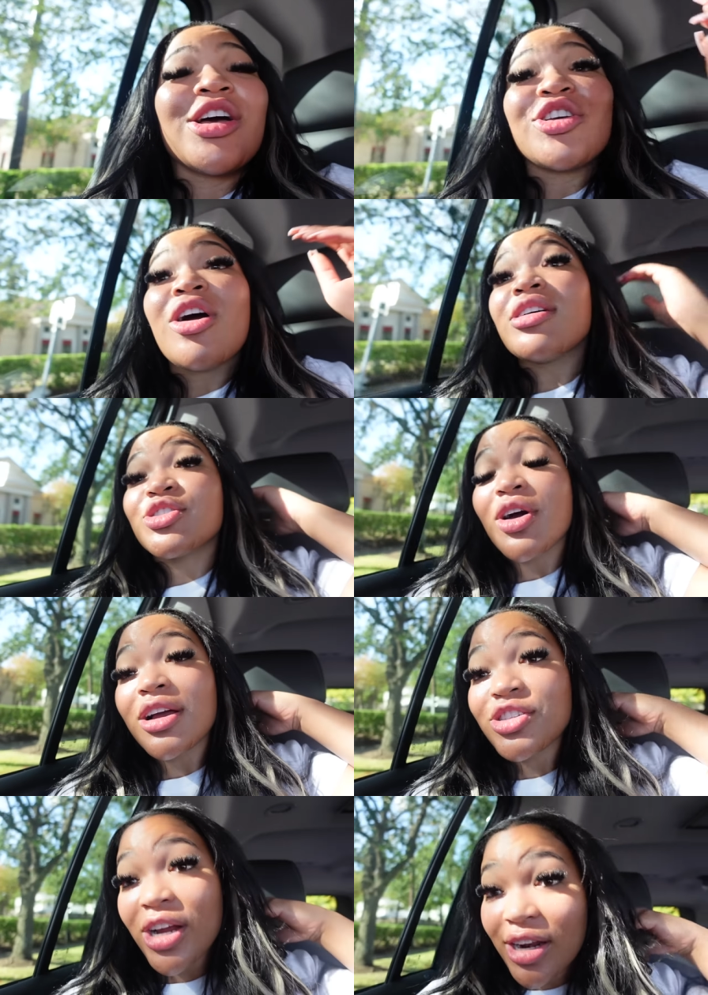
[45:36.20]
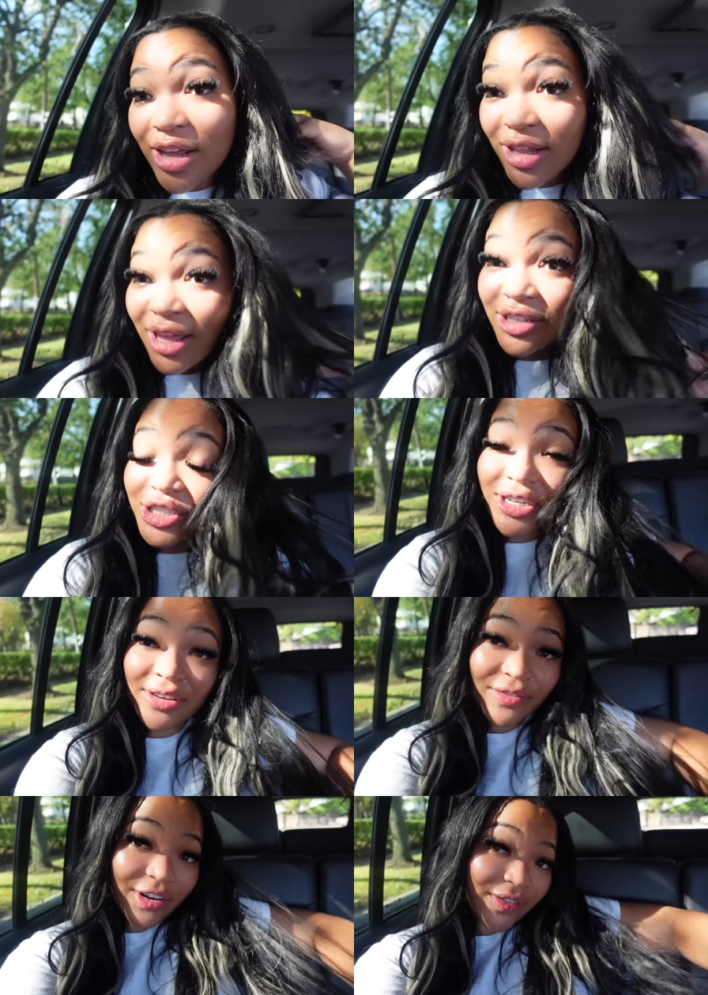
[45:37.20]
Y'all, so I tried a
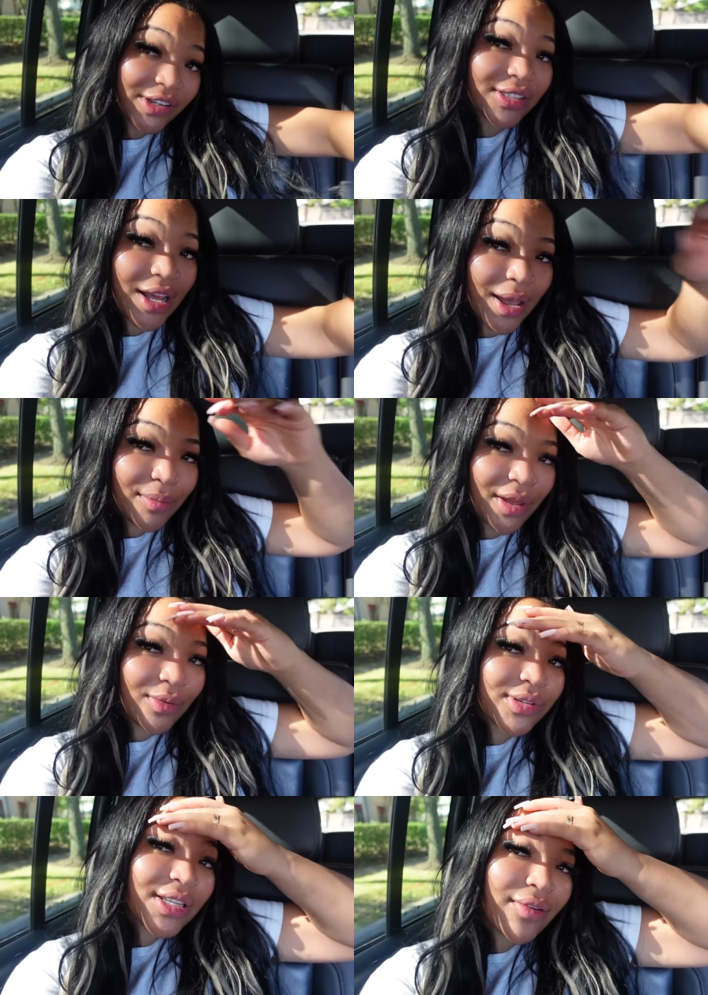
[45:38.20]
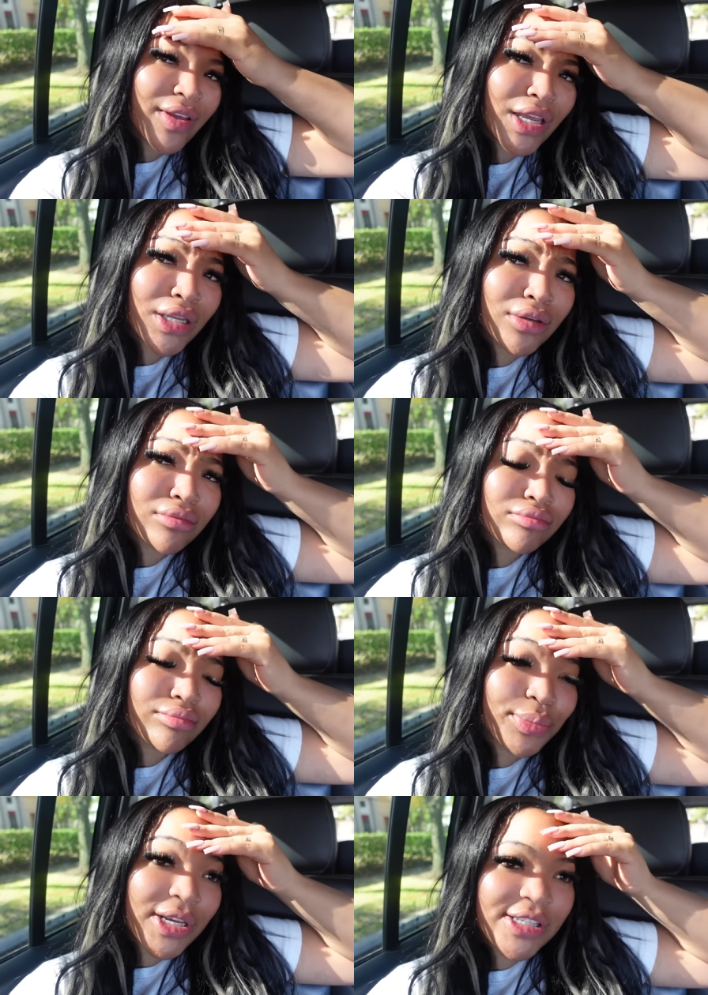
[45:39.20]
kolache for the first time. It was
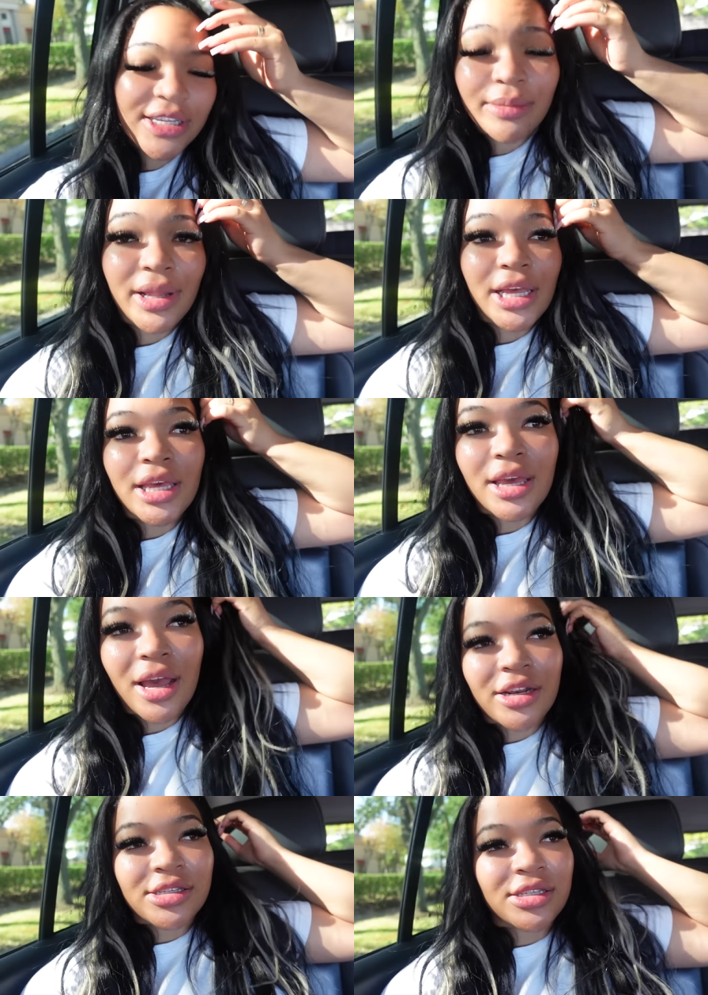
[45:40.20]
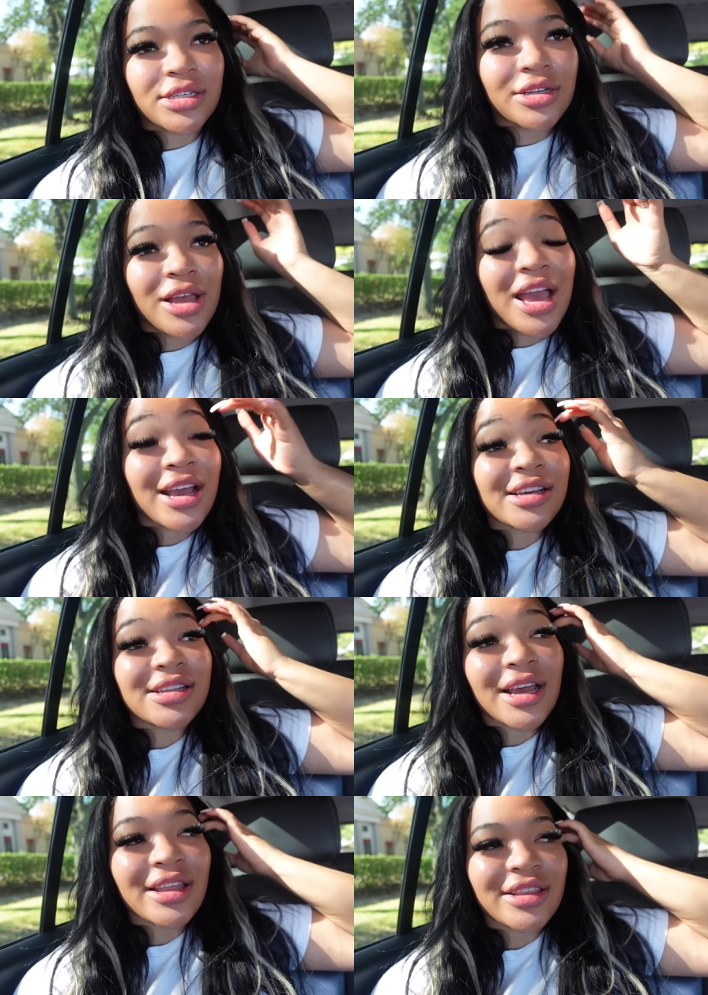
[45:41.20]
giving pigs in a blanket, honestly. Because
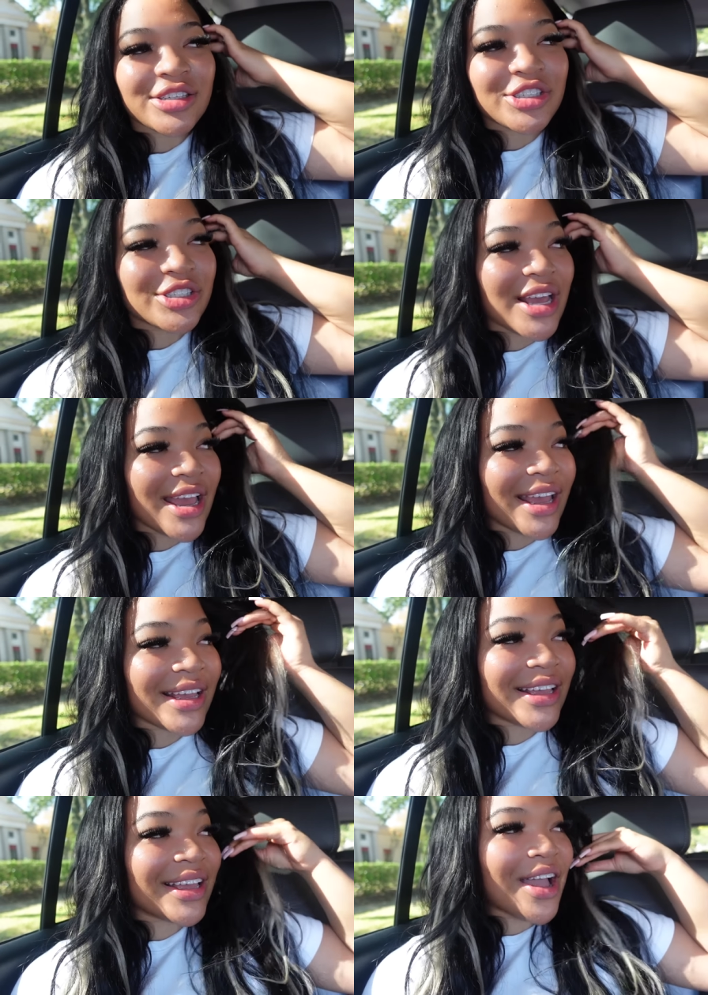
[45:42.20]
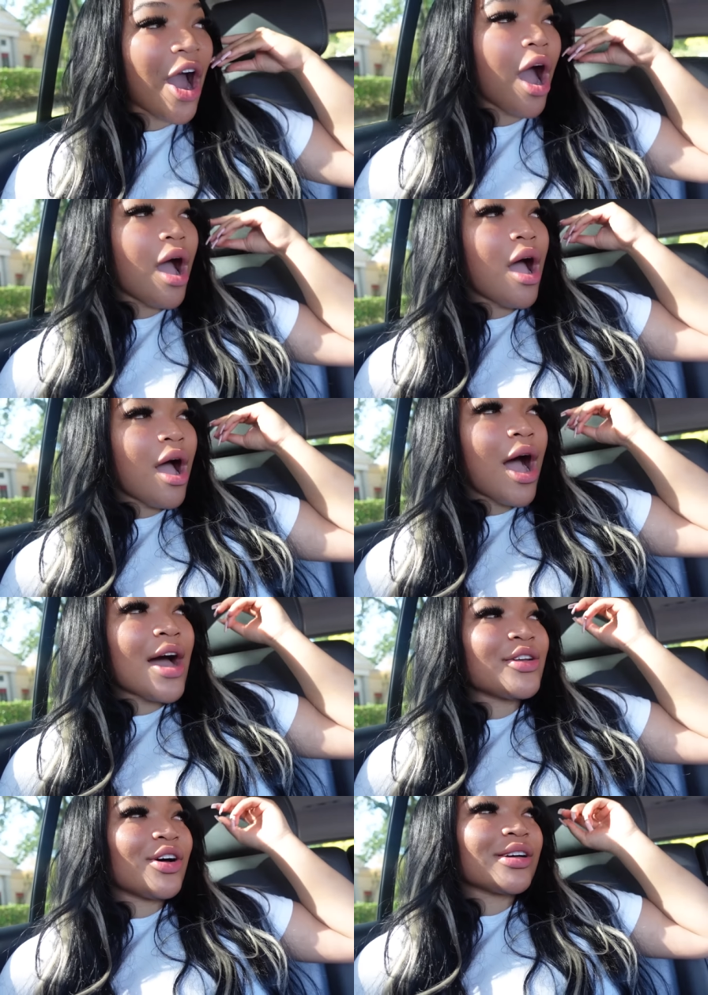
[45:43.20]
I got the egg, uh,
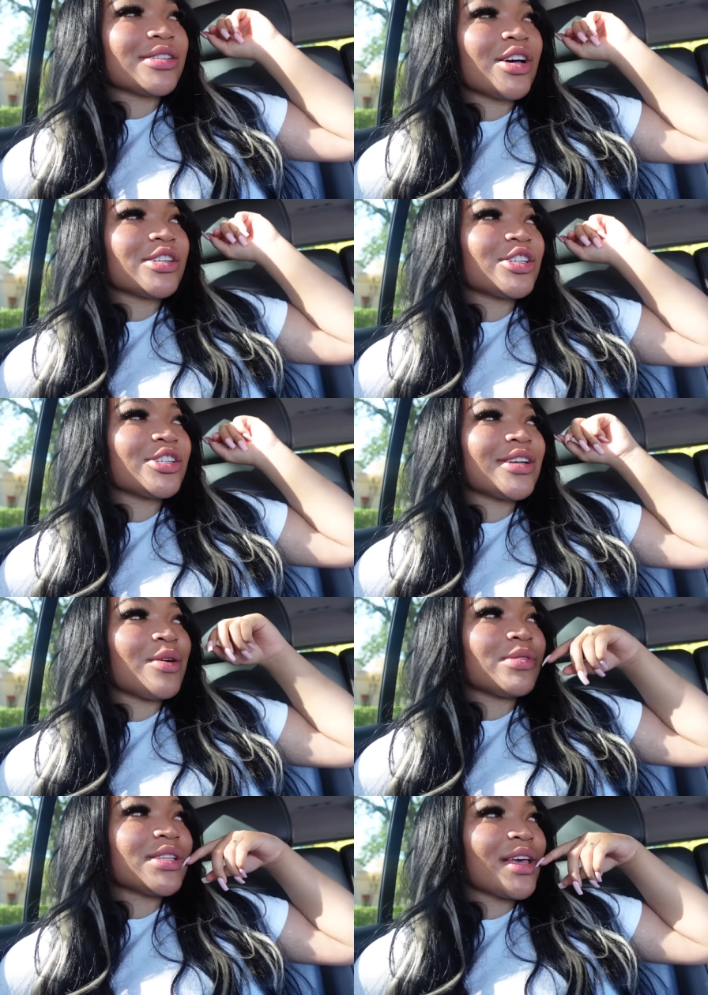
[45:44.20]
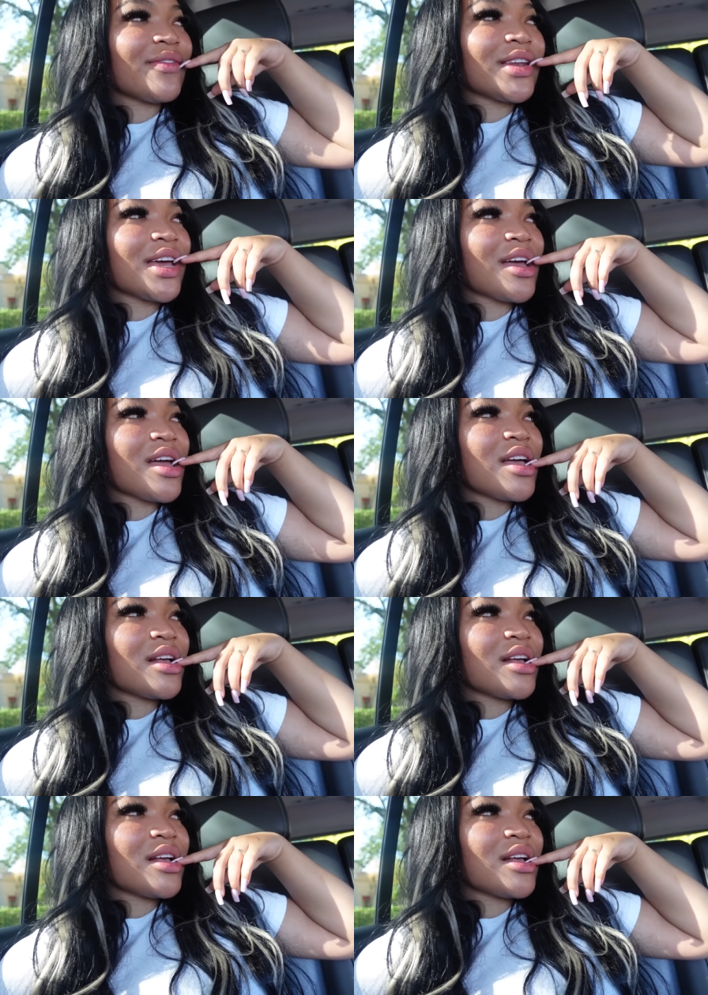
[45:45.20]
hot dog and sausage. It wasn't giving that.